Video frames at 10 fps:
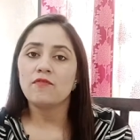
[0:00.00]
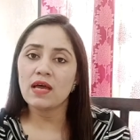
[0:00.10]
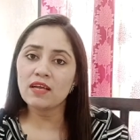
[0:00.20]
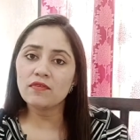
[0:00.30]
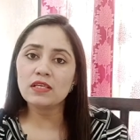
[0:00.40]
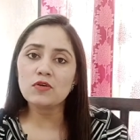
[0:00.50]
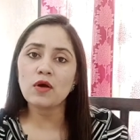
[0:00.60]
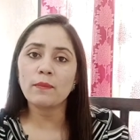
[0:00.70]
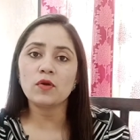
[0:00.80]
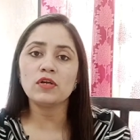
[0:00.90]
Whenever you
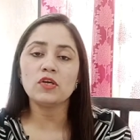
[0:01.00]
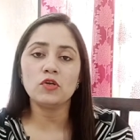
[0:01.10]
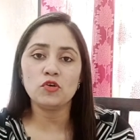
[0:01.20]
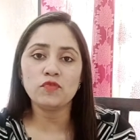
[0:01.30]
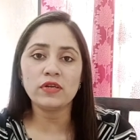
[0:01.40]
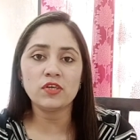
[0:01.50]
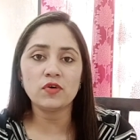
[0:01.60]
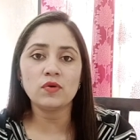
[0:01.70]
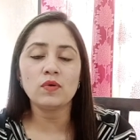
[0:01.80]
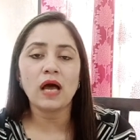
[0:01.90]
upload your new
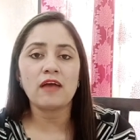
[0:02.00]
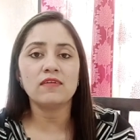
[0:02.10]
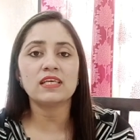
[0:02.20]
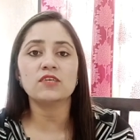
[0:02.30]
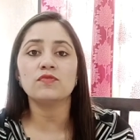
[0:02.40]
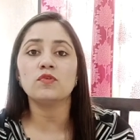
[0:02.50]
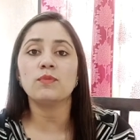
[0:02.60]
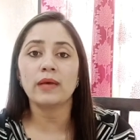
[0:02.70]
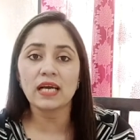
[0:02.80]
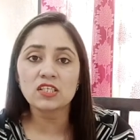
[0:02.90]
video, I will give
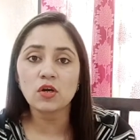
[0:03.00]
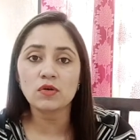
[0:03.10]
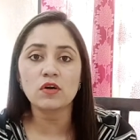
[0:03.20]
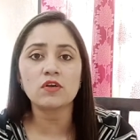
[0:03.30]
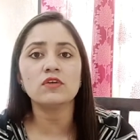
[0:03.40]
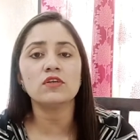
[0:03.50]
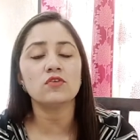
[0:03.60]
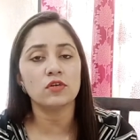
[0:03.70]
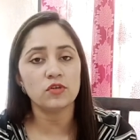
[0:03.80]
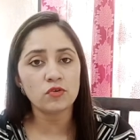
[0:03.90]
you mega shout out on
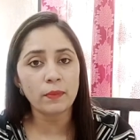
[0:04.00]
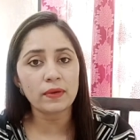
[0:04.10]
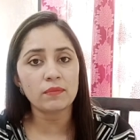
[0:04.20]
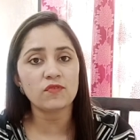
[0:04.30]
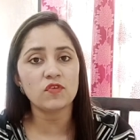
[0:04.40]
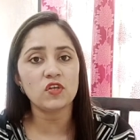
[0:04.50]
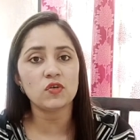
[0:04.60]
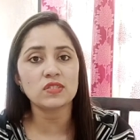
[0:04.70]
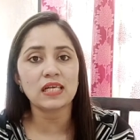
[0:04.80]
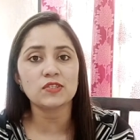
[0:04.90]
your new upcoming
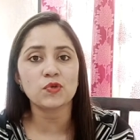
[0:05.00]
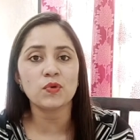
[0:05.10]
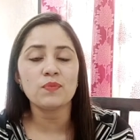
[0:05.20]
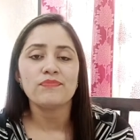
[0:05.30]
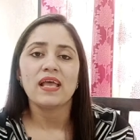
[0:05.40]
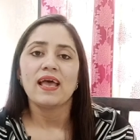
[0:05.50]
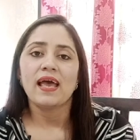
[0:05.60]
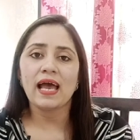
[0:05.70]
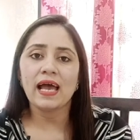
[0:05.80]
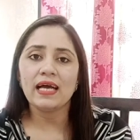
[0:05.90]
videos also,
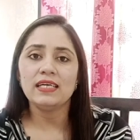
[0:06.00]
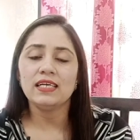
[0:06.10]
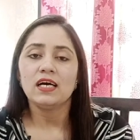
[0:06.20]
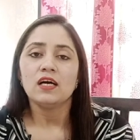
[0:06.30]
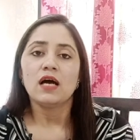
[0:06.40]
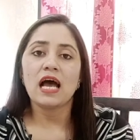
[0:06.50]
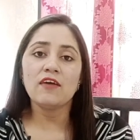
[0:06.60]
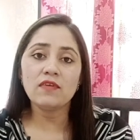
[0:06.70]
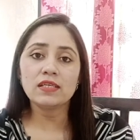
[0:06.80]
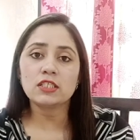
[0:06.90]
and
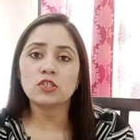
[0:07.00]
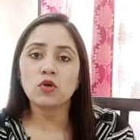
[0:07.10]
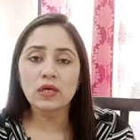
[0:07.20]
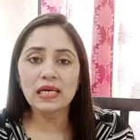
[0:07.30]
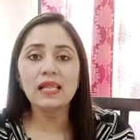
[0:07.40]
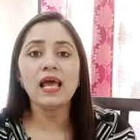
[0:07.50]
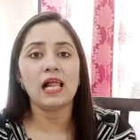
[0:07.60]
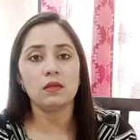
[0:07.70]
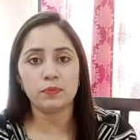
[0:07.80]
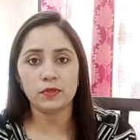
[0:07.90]
I will totally
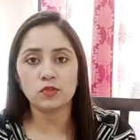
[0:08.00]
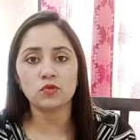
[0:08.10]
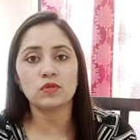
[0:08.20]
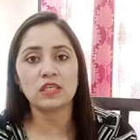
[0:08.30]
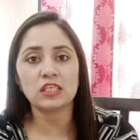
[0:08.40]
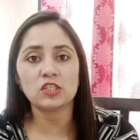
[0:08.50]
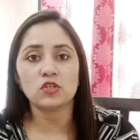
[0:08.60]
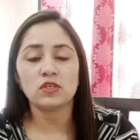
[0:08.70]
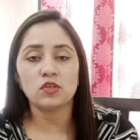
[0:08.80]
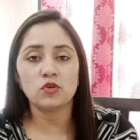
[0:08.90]
help you to
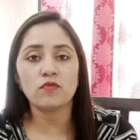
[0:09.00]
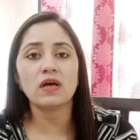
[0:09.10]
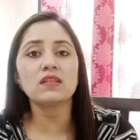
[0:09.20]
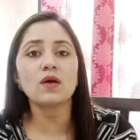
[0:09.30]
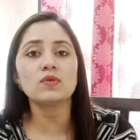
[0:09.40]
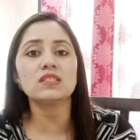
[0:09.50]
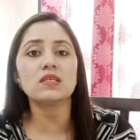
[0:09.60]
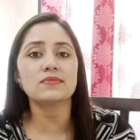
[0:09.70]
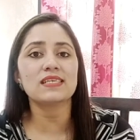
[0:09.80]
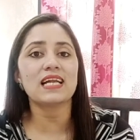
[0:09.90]
reach your
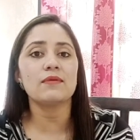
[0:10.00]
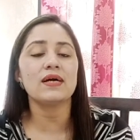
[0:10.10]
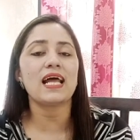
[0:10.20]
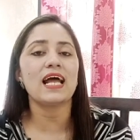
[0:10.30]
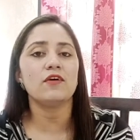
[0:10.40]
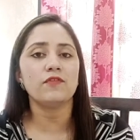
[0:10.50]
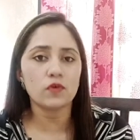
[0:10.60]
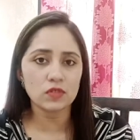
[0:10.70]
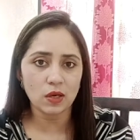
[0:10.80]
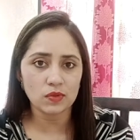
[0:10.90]
1000 subscriber and a
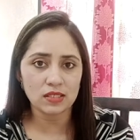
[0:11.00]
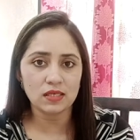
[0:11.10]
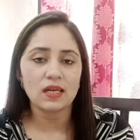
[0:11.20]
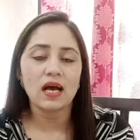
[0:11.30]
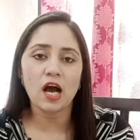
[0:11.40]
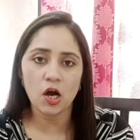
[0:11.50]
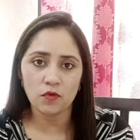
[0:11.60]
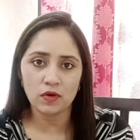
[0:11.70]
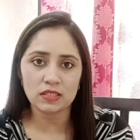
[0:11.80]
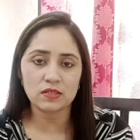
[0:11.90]
4000
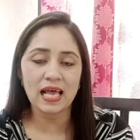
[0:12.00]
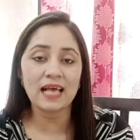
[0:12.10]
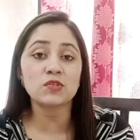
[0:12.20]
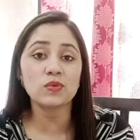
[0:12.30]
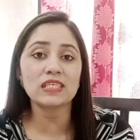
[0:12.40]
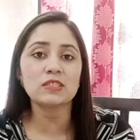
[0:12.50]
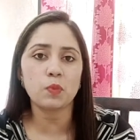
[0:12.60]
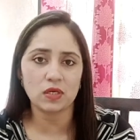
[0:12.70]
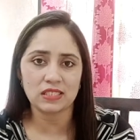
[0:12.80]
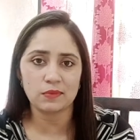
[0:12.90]
hours as soon as
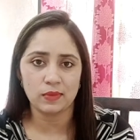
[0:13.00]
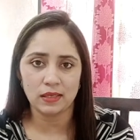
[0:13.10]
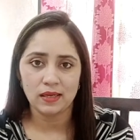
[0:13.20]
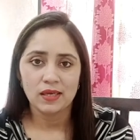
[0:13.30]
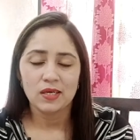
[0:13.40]
possible.